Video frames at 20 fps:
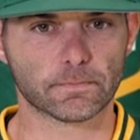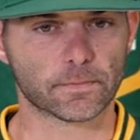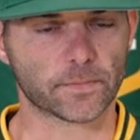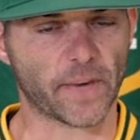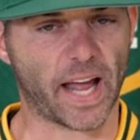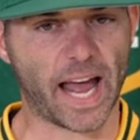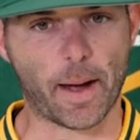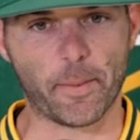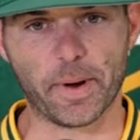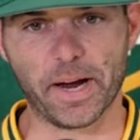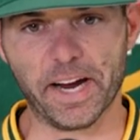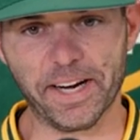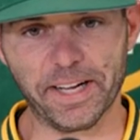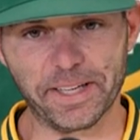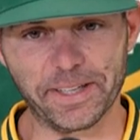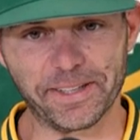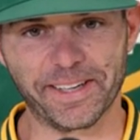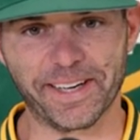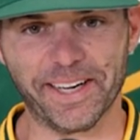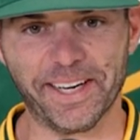Yeah, I mean,
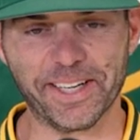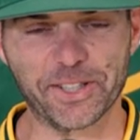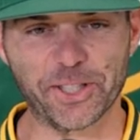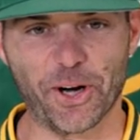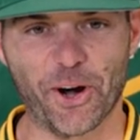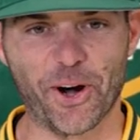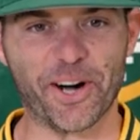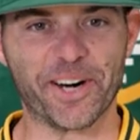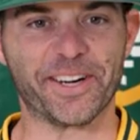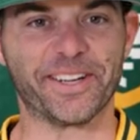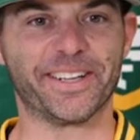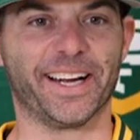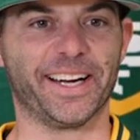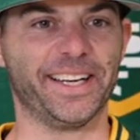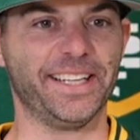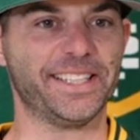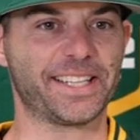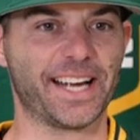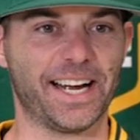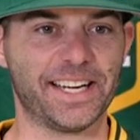hitting hitting's hard, and
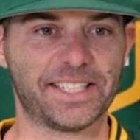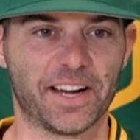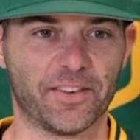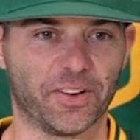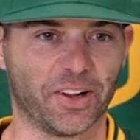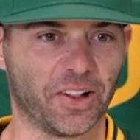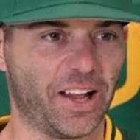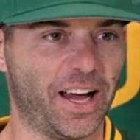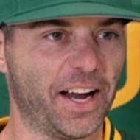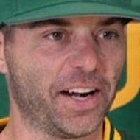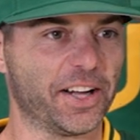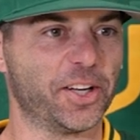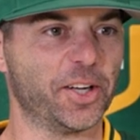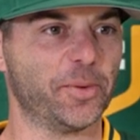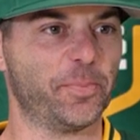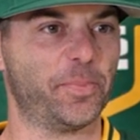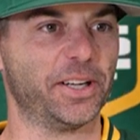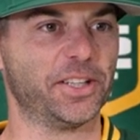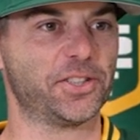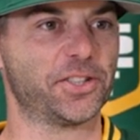these guys have a lot of
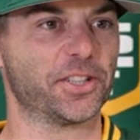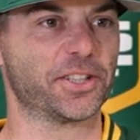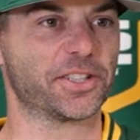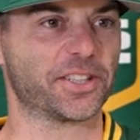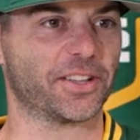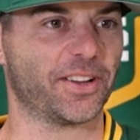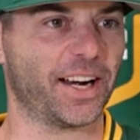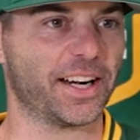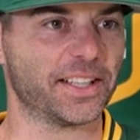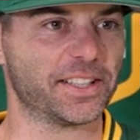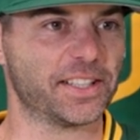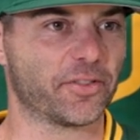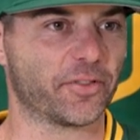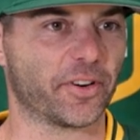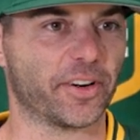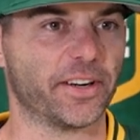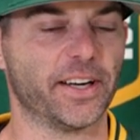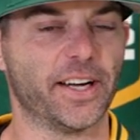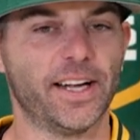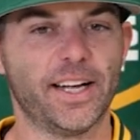good pitchers, a lot of
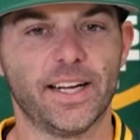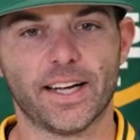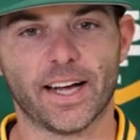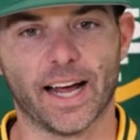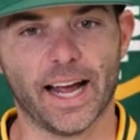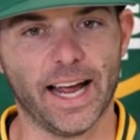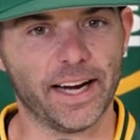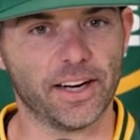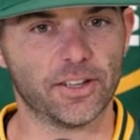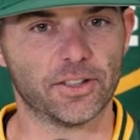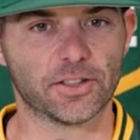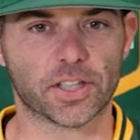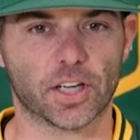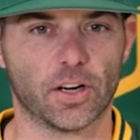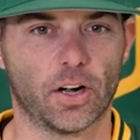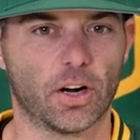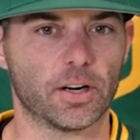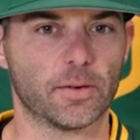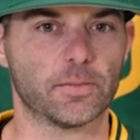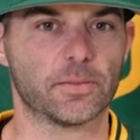different angles and
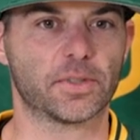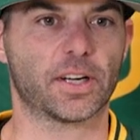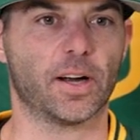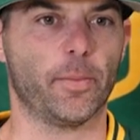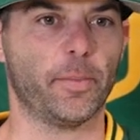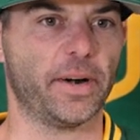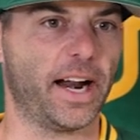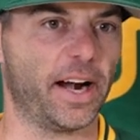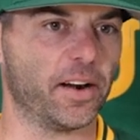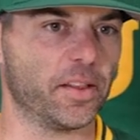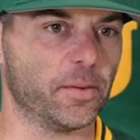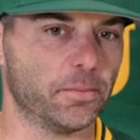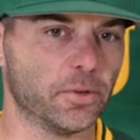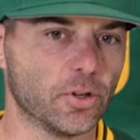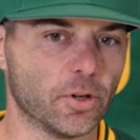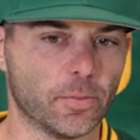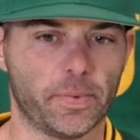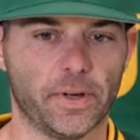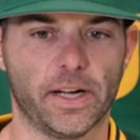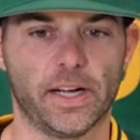arms coming out of the
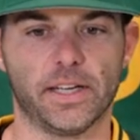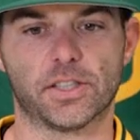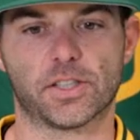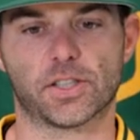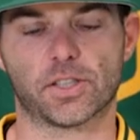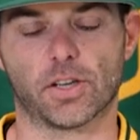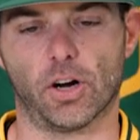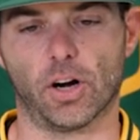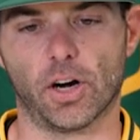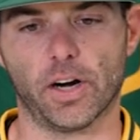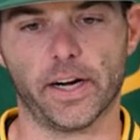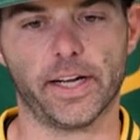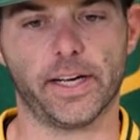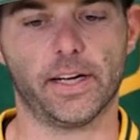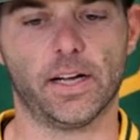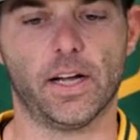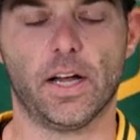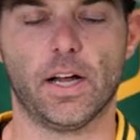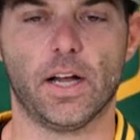bullpen, starting.